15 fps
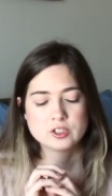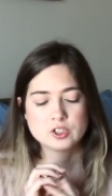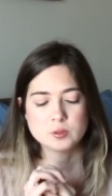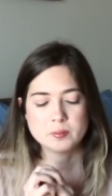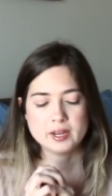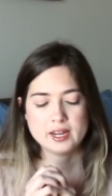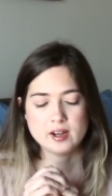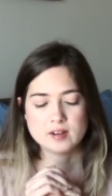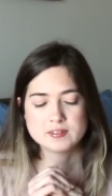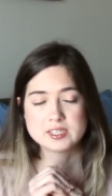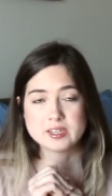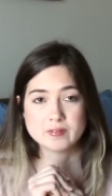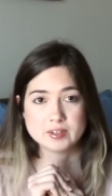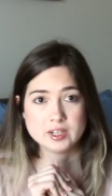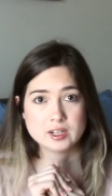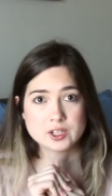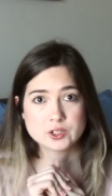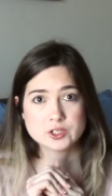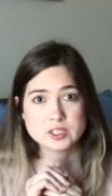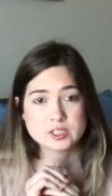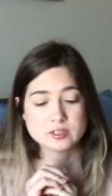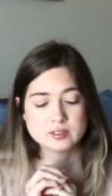to pay off
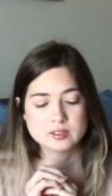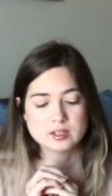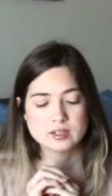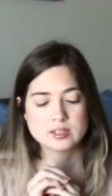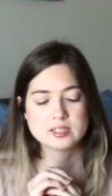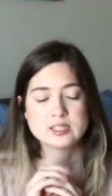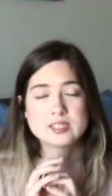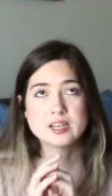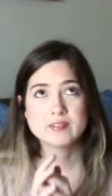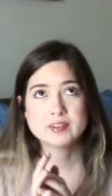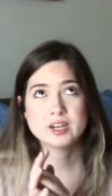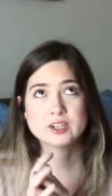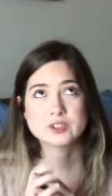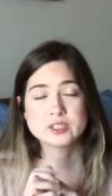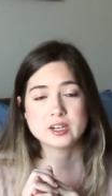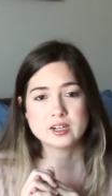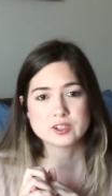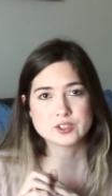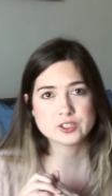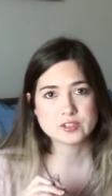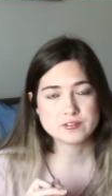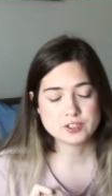$700
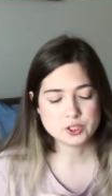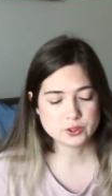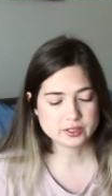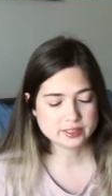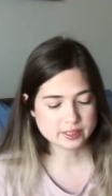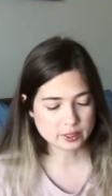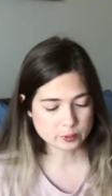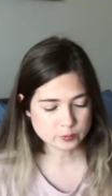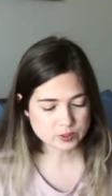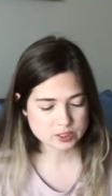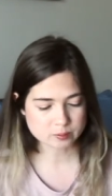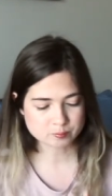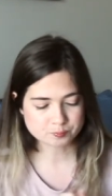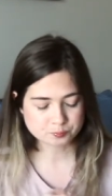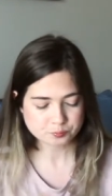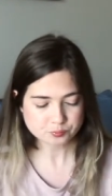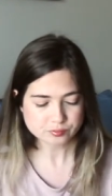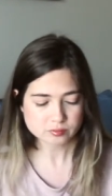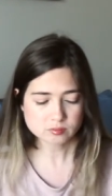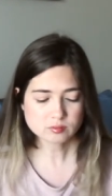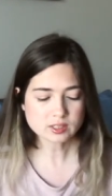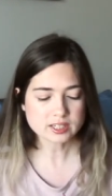of student loans,
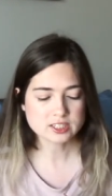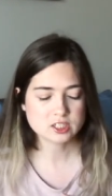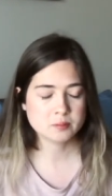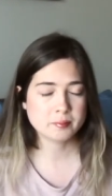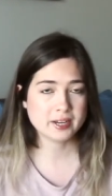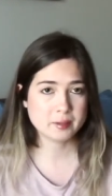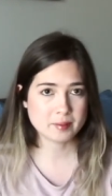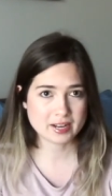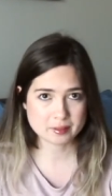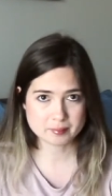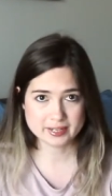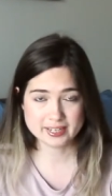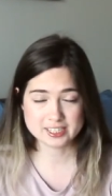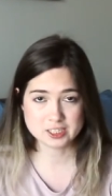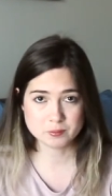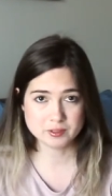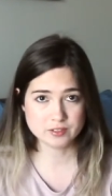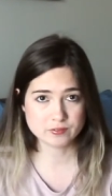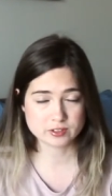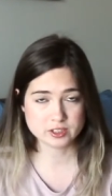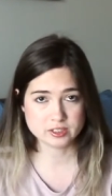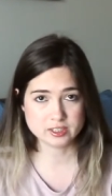to pay back my
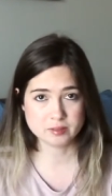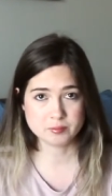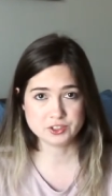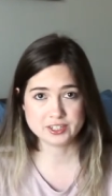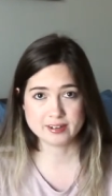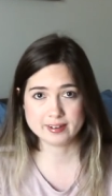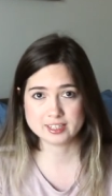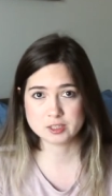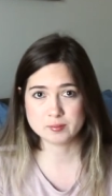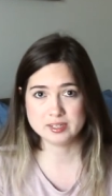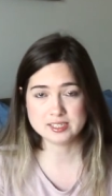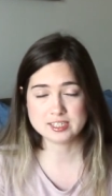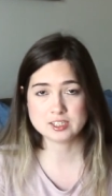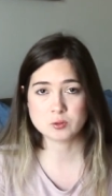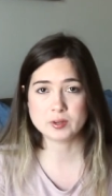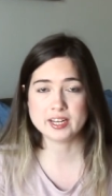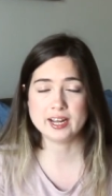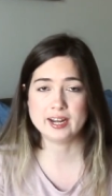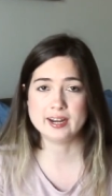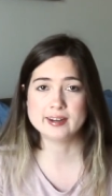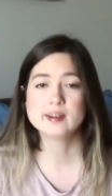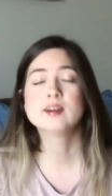husband for some shared expenses we
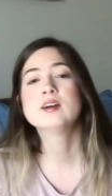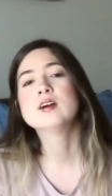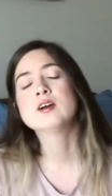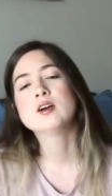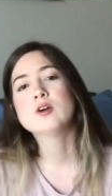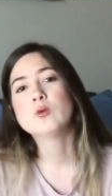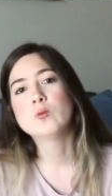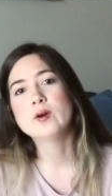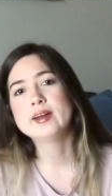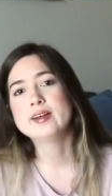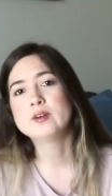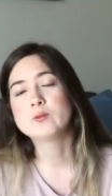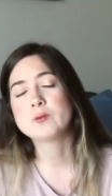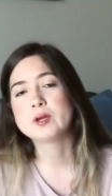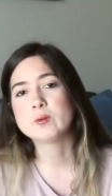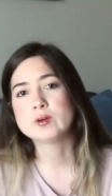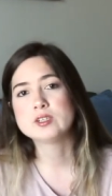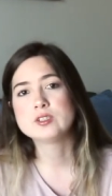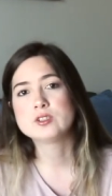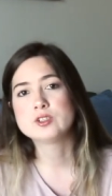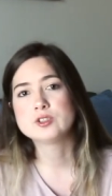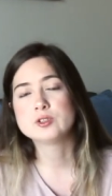had when we
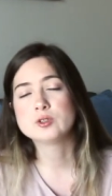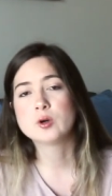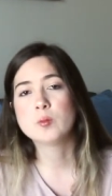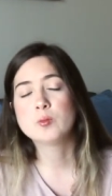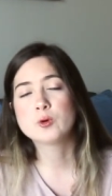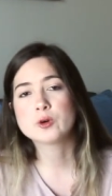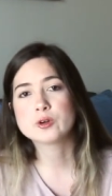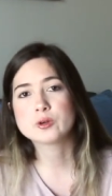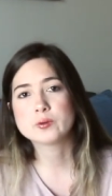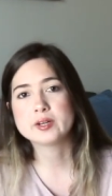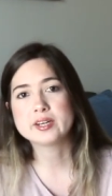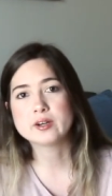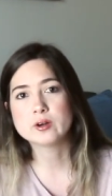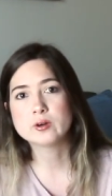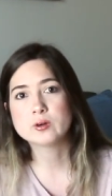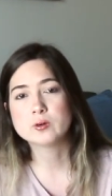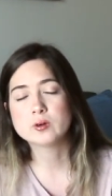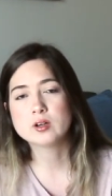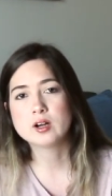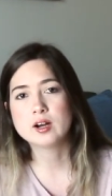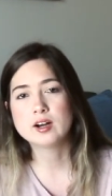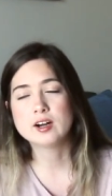went to Puerto Rico
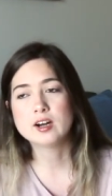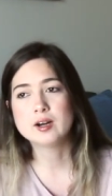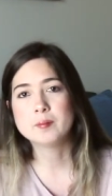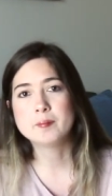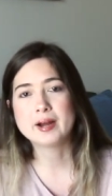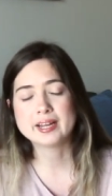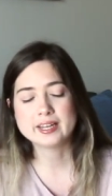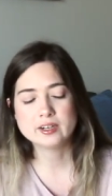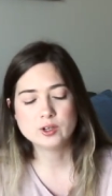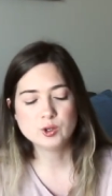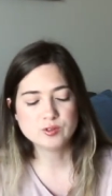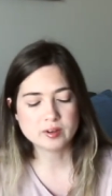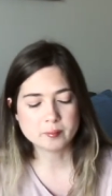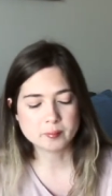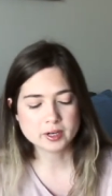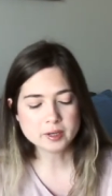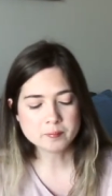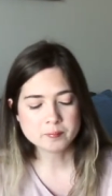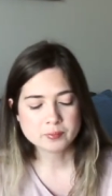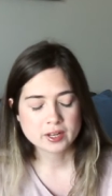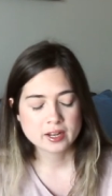back in November,